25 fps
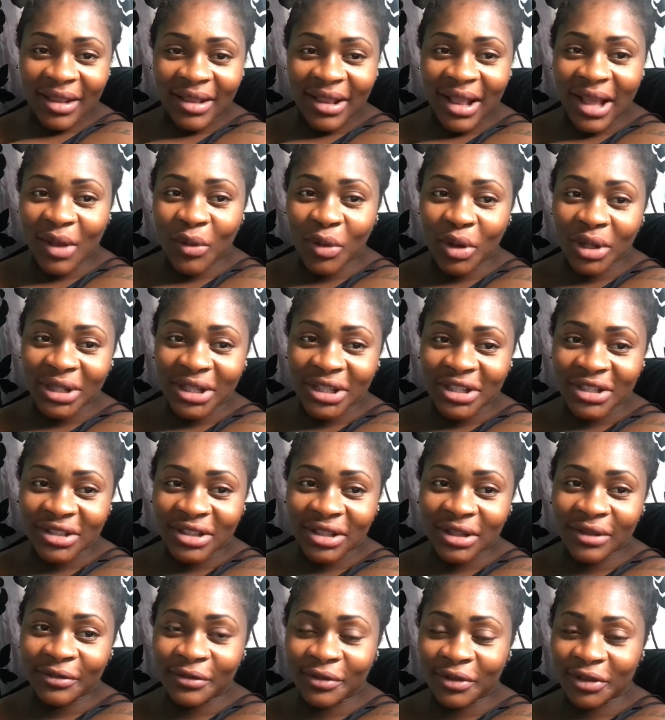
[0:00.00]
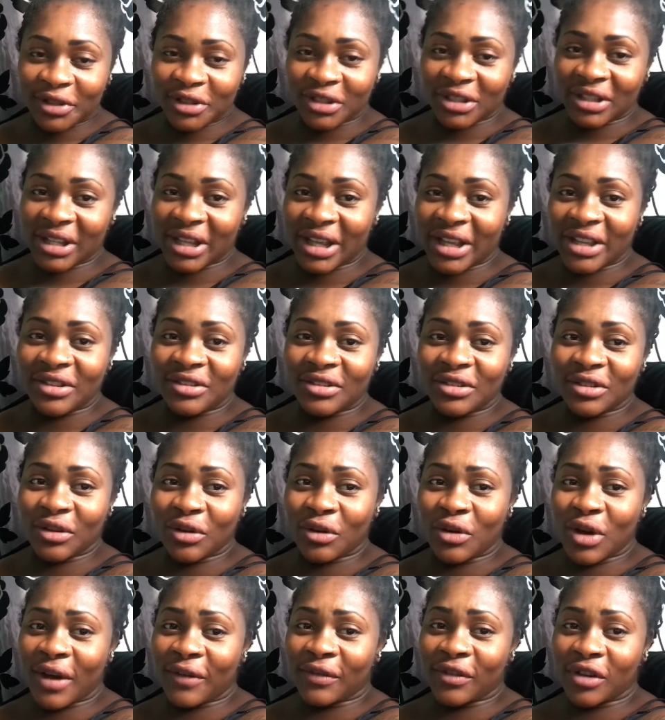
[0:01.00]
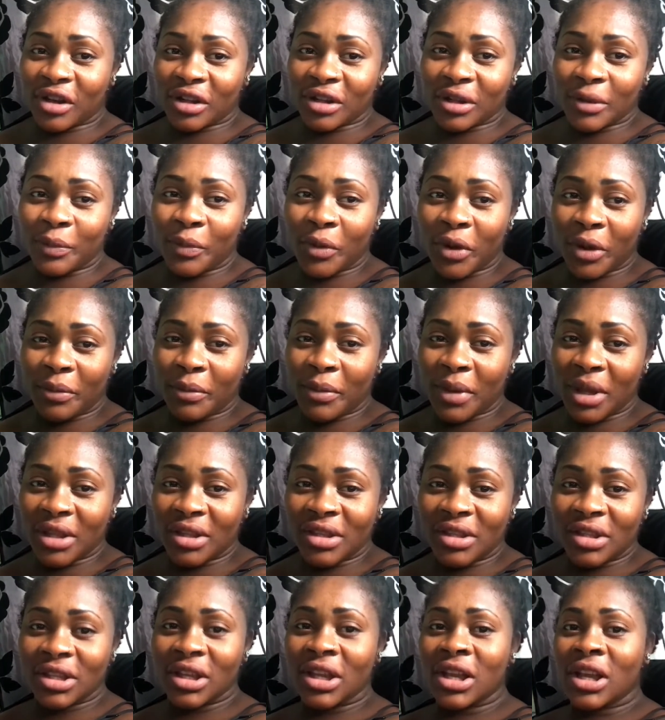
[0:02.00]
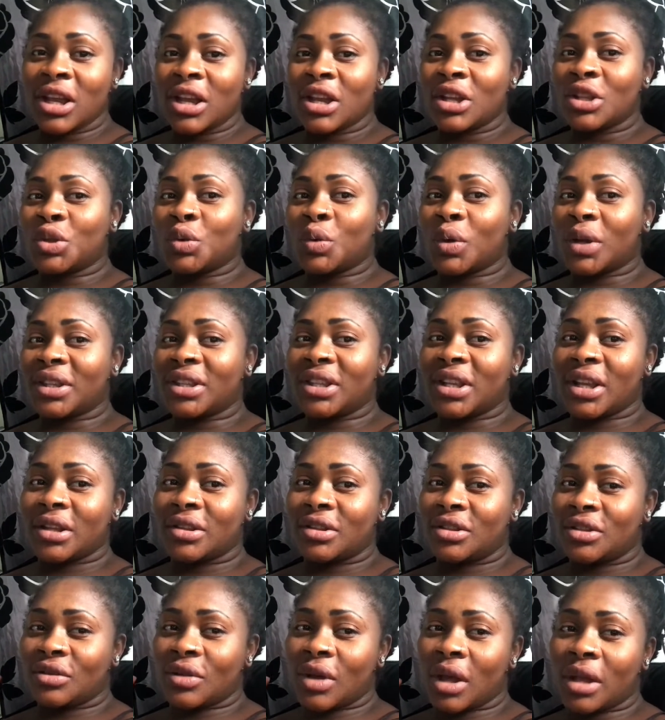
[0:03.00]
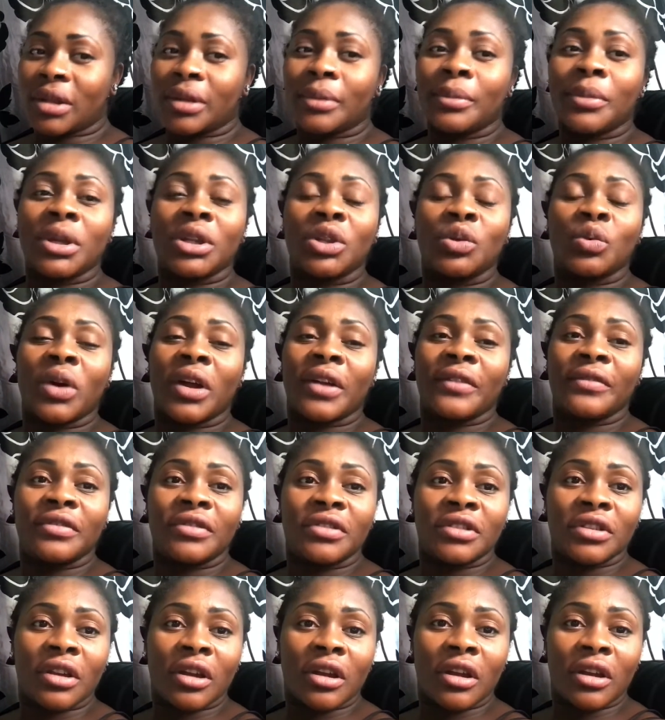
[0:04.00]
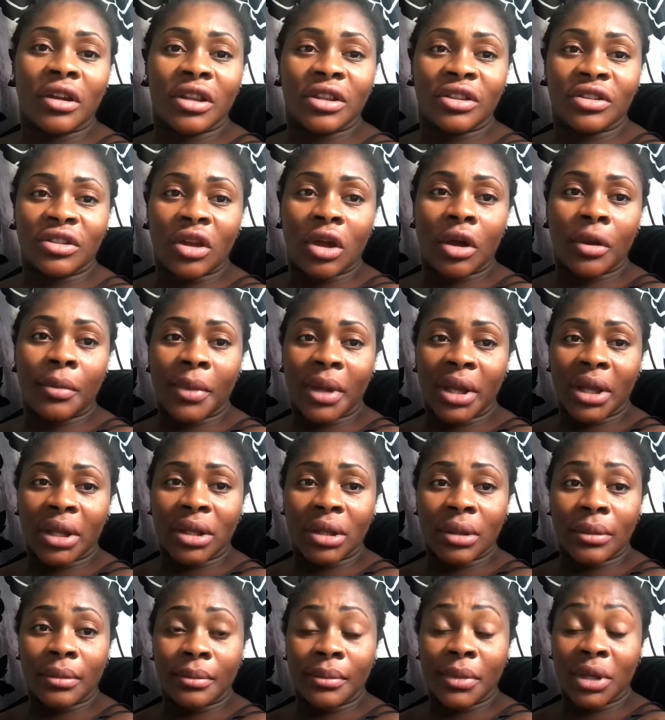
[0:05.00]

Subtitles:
that one is done for today. So I've got an appointment to attend to, and the midwife is coming